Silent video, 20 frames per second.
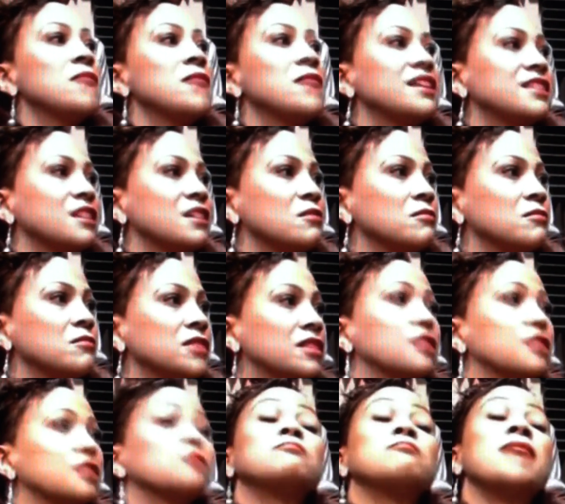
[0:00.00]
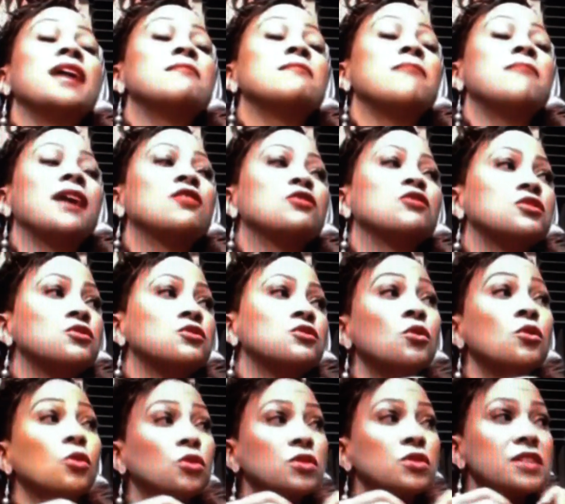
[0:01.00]
don't make them. They're made by Crystal
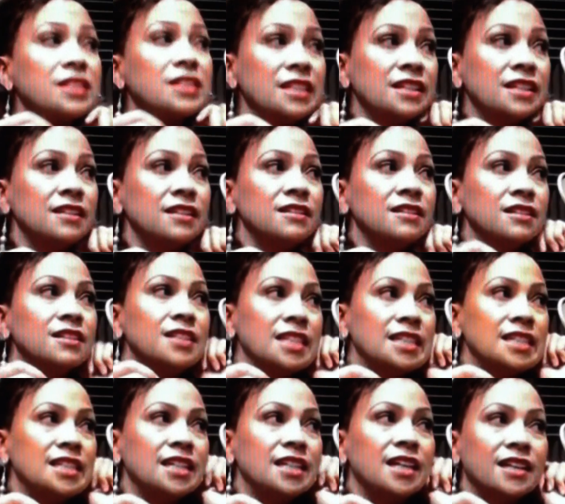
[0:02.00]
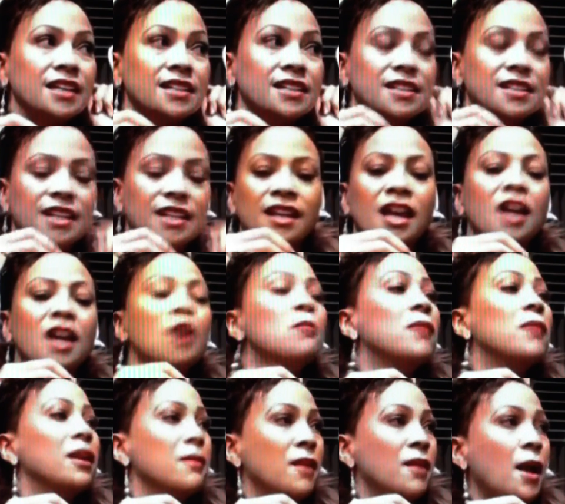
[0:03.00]
Coral Seas. Okay. CCSC. And
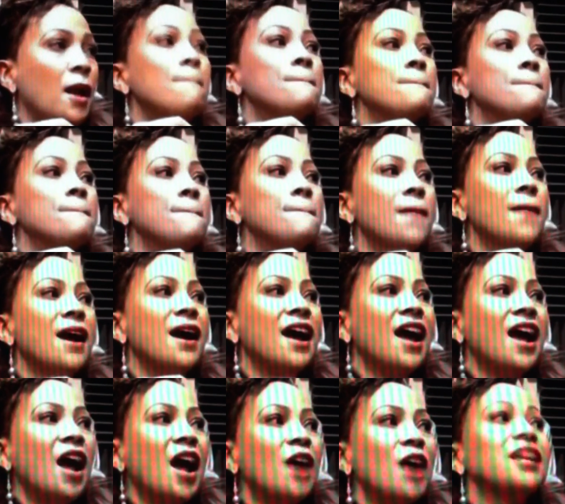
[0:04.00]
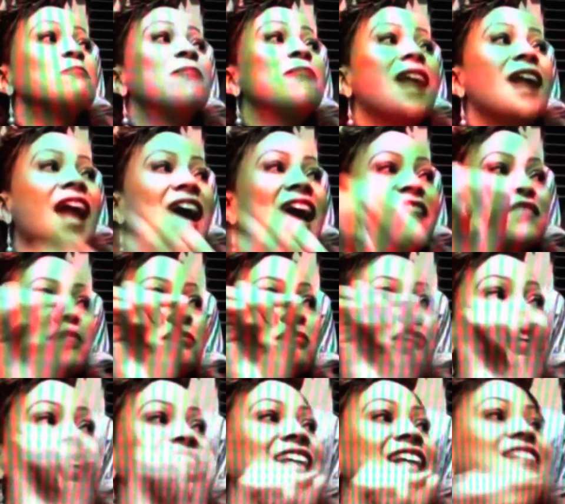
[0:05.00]
you just sell them. on them. Yeah, but I have the
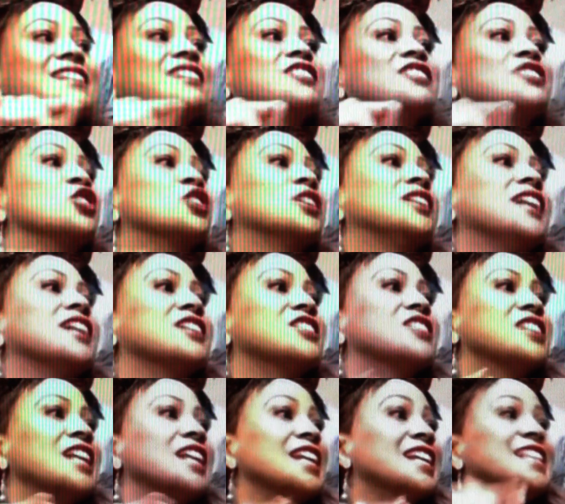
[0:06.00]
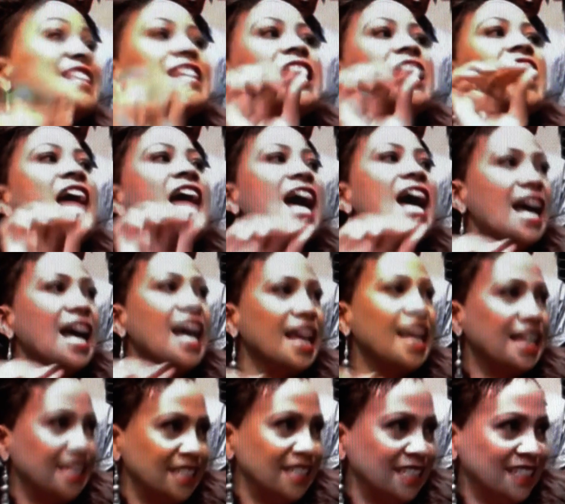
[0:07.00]
Millena Gay signature collection. Um, it's a
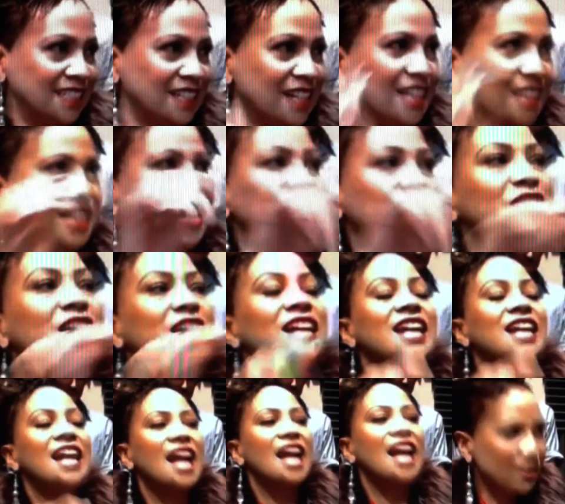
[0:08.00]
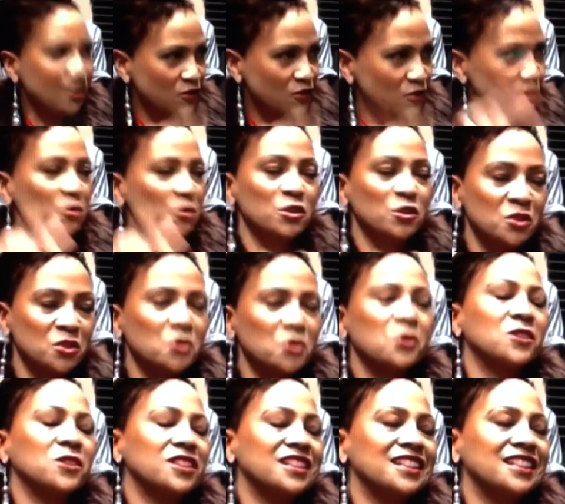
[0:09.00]
line. Nice. A line from Crystal
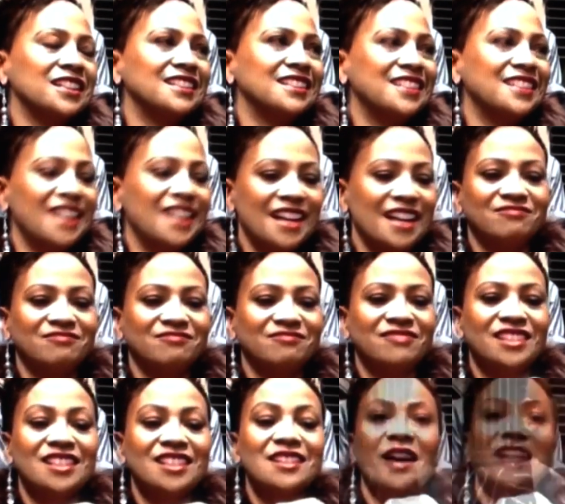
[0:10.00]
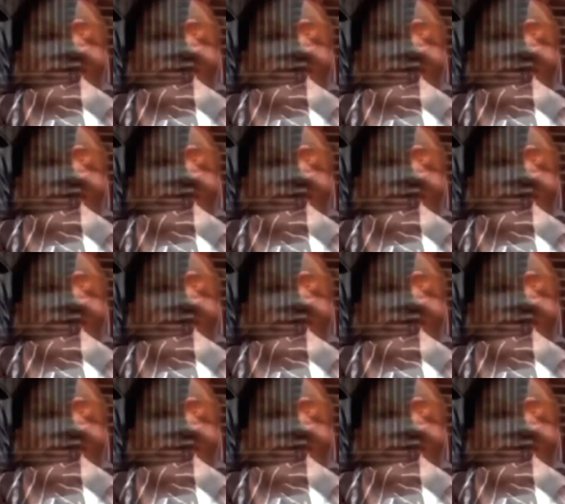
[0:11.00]
Coral Seas. Yeah. Well,